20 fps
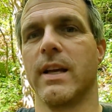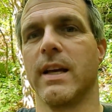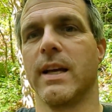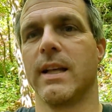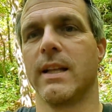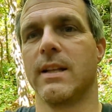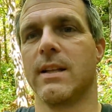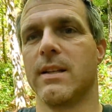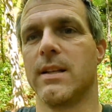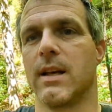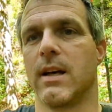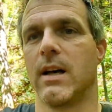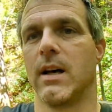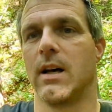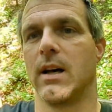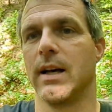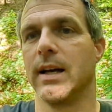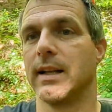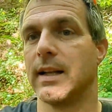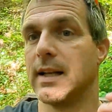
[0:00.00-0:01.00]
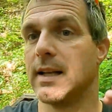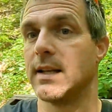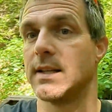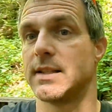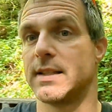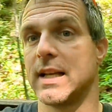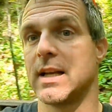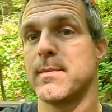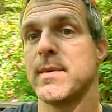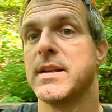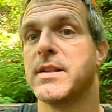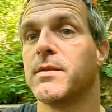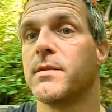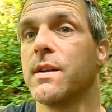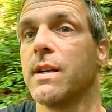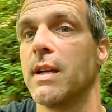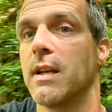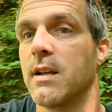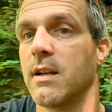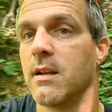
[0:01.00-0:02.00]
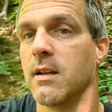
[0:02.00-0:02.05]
and in a sedimentary